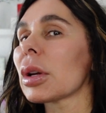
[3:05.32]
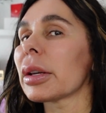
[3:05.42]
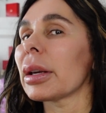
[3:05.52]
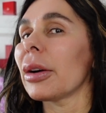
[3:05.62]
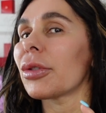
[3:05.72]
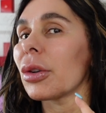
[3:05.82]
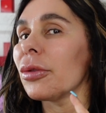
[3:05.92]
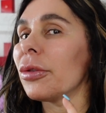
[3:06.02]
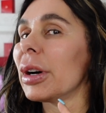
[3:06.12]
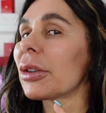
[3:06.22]
Yeah, from
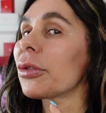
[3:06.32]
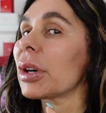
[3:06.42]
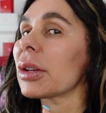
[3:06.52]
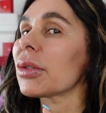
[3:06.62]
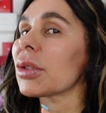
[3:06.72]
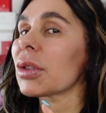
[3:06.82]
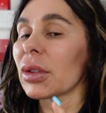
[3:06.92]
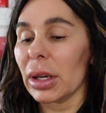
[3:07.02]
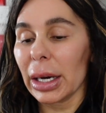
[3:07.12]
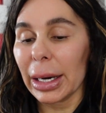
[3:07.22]
far, friends,
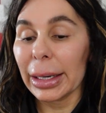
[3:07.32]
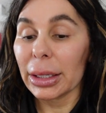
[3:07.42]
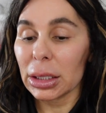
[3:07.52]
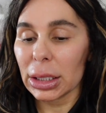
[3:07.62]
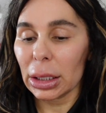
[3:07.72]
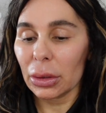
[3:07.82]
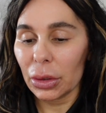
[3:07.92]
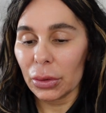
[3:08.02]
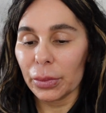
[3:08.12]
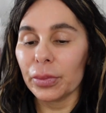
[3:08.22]
I can tell
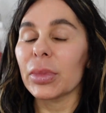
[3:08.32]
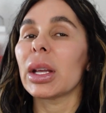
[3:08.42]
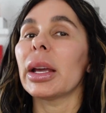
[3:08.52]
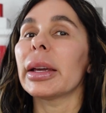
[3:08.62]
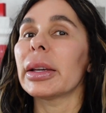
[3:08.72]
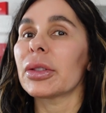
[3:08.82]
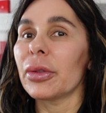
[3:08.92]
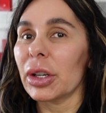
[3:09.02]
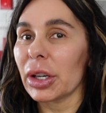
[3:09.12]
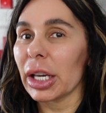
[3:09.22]
you it's
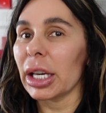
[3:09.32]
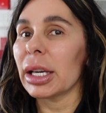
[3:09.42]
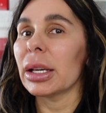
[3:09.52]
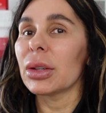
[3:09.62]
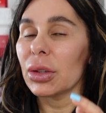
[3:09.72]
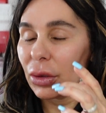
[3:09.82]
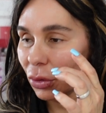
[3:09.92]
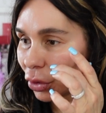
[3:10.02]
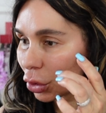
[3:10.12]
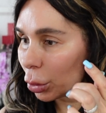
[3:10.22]
very
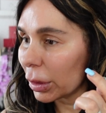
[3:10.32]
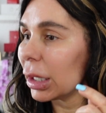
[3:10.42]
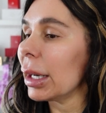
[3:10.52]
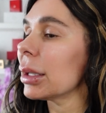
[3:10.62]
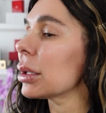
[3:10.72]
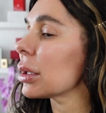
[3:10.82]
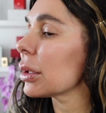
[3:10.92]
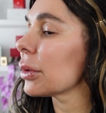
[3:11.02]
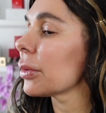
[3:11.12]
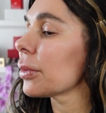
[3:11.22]
super light.
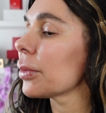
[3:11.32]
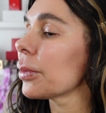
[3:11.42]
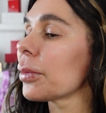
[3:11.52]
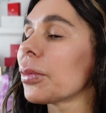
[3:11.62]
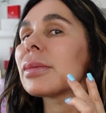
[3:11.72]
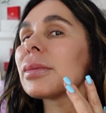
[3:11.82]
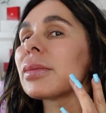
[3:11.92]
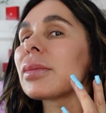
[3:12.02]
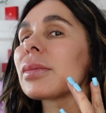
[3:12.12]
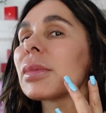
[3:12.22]

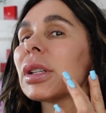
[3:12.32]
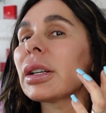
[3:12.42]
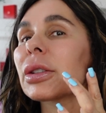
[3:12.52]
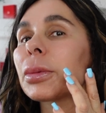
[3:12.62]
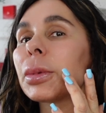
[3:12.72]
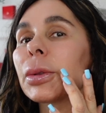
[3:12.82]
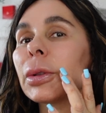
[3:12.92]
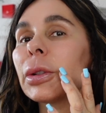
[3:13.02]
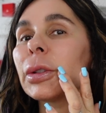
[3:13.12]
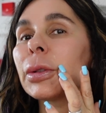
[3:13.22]
Let us put
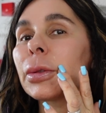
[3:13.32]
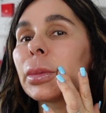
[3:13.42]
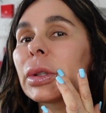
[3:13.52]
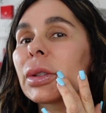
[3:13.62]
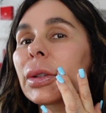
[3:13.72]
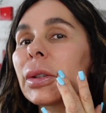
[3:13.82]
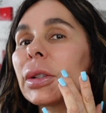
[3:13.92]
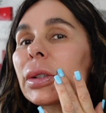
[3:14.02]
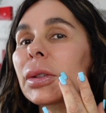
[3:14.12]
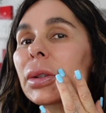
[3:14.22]
a little bit
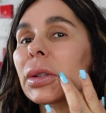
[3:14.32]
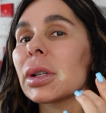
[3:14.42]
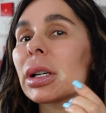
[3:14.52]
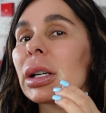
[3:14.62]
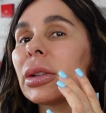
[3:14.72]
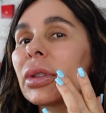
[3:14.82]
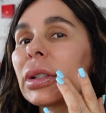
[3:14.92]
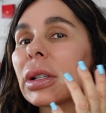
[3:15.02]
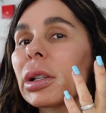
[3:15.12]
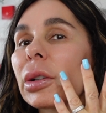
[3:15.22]
here, then I have
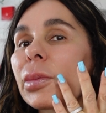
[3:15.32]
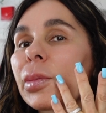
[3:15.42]
like a